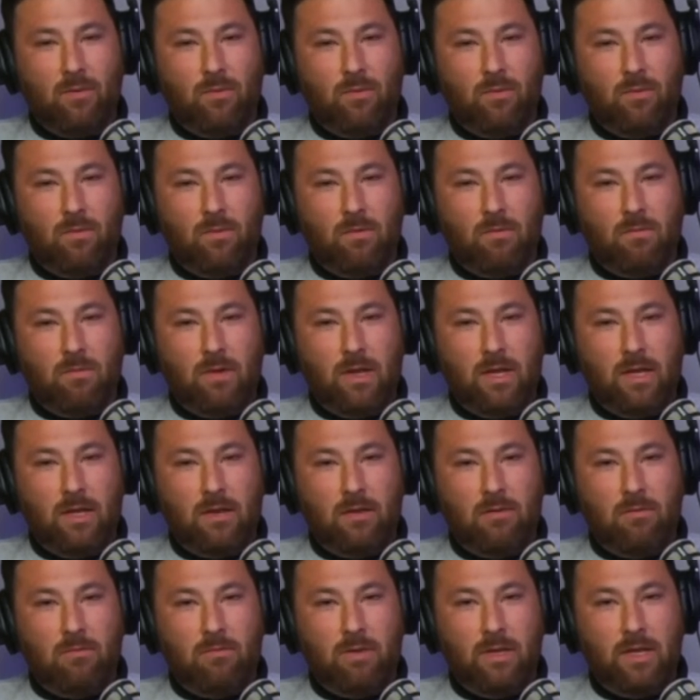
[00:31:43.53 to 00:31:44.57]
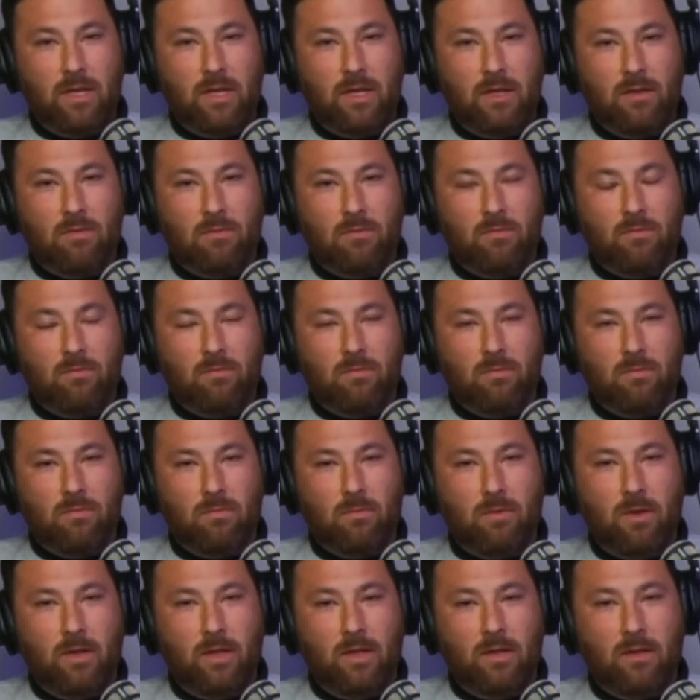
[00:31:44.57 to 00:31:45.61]
when
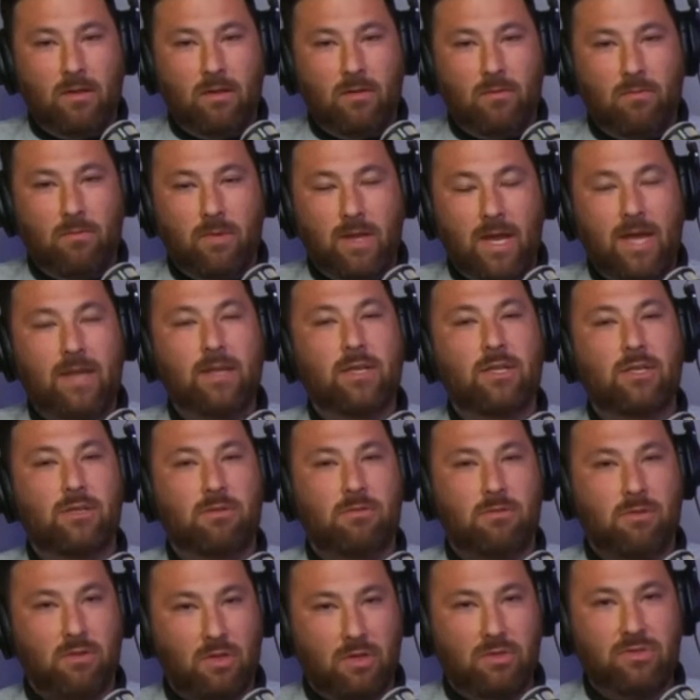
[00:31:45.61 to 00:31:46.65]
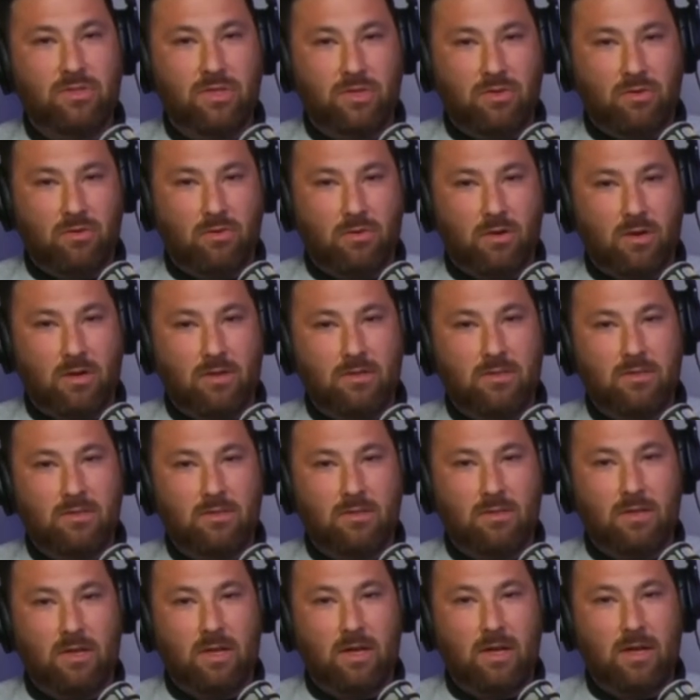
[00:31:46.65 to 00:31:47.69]
we had to close the doors,
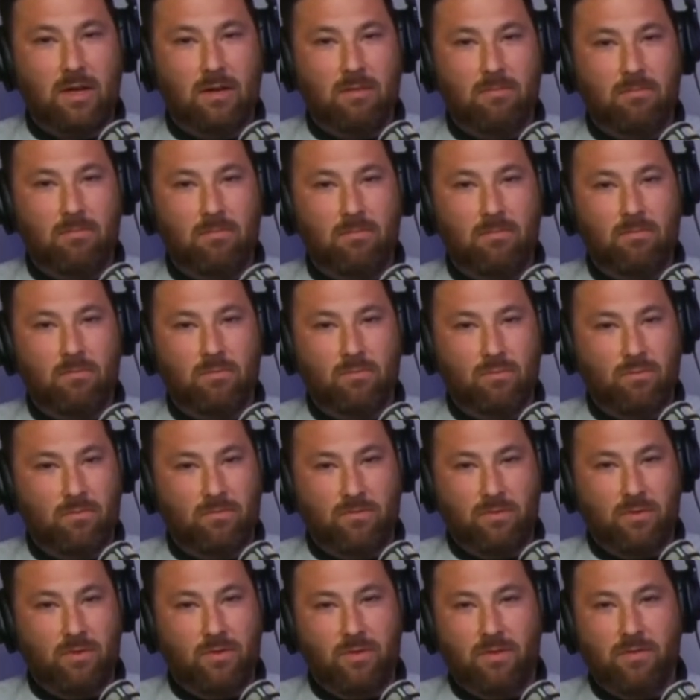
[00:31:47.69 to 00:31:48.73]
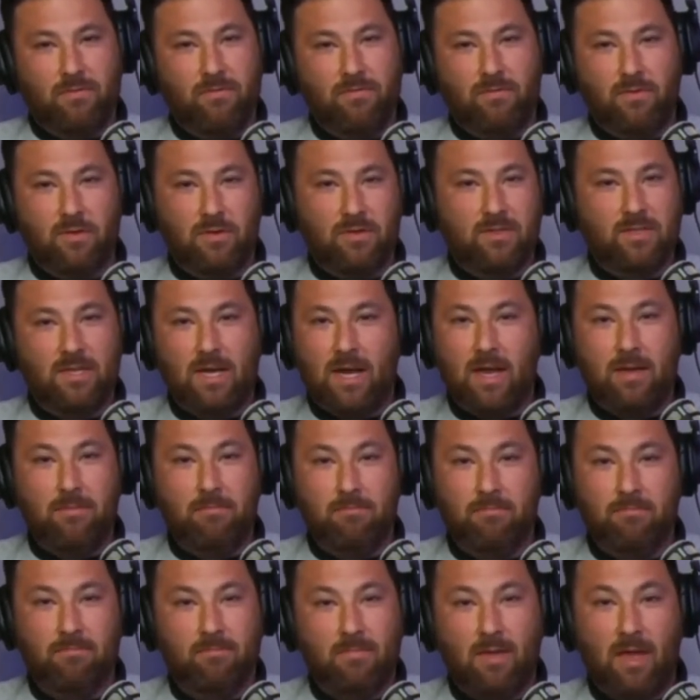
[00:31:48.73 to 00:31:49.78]
for the first
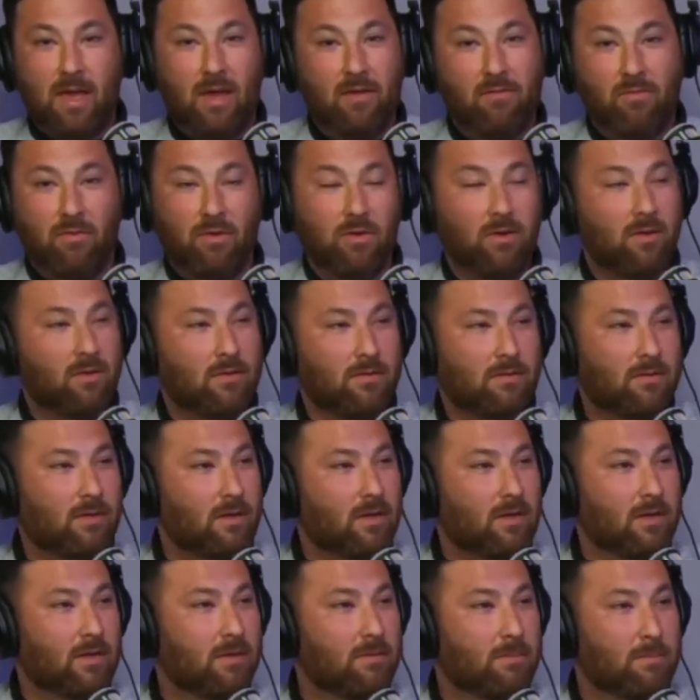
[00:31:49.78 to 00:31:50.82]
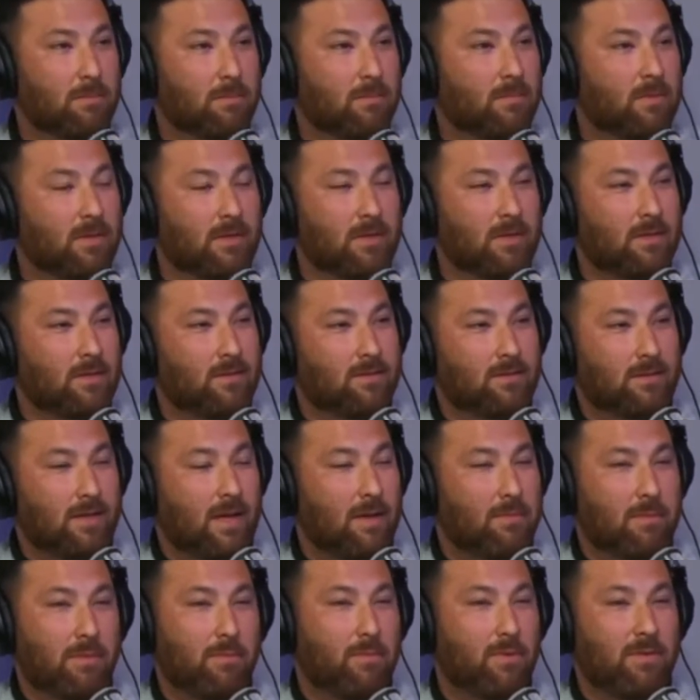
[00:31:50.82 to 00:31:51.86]
time ever, I
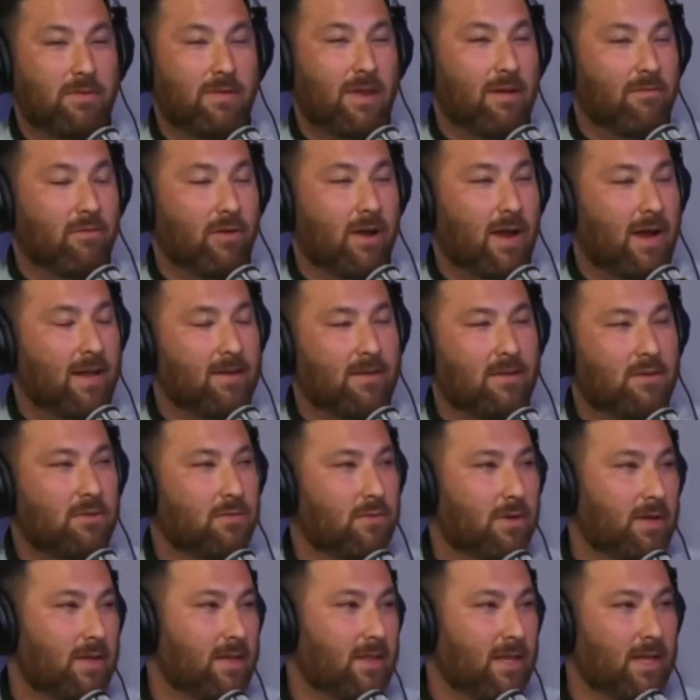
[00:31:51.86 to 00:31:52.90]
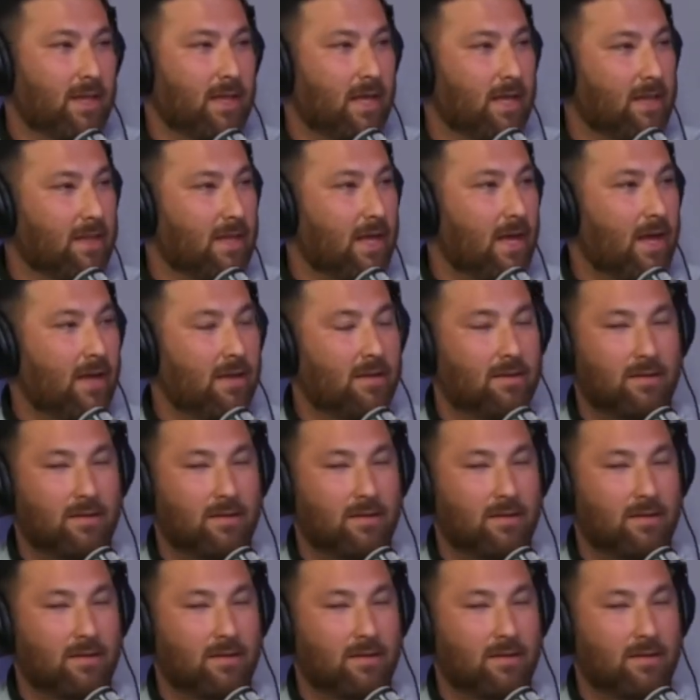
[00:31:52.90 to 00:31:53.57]
mean, we never had to do anything like that.